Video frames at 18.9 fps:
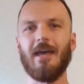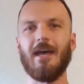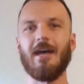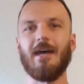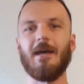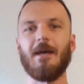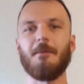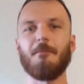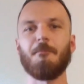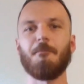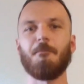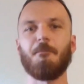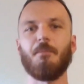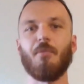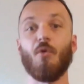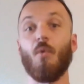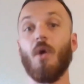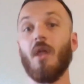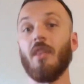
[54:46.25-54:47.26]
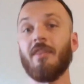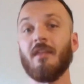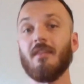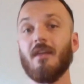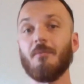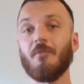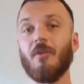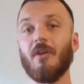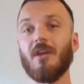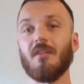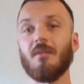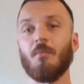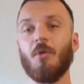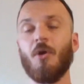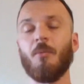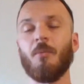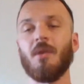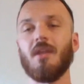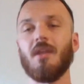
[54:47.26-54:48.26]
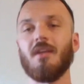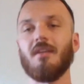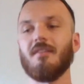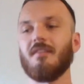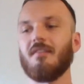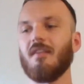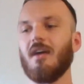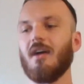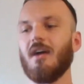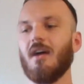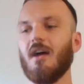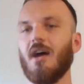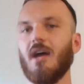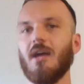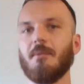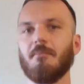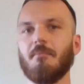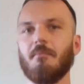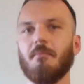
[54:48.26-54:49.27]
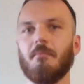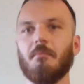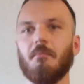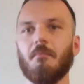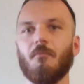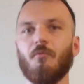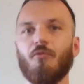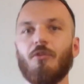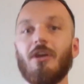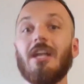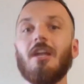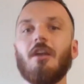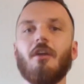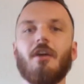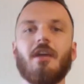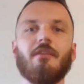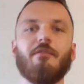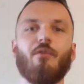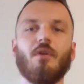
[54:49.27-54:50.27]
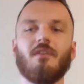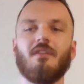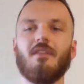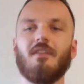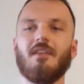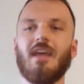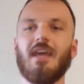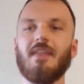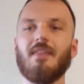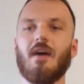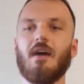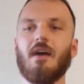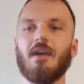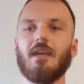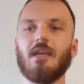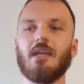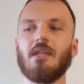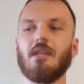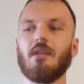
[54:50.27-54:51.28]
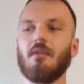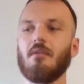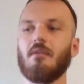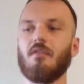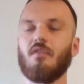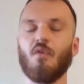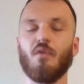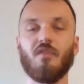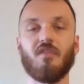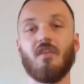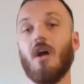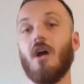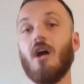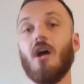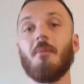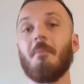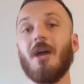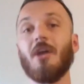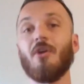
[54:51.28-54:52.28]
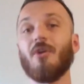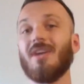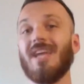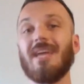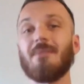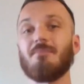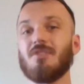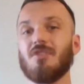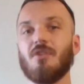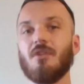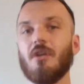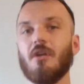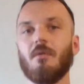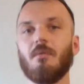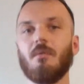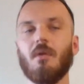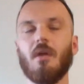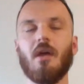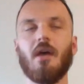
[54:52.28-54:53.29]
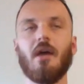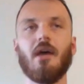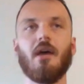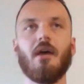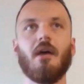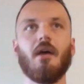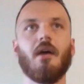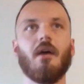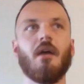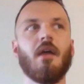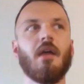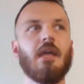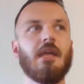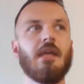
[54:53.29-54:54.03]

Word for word: Um, the one thing that I'm doing at the moment is uh, I'm really looking forward to the day that I can sort of start my own game studio. Uh,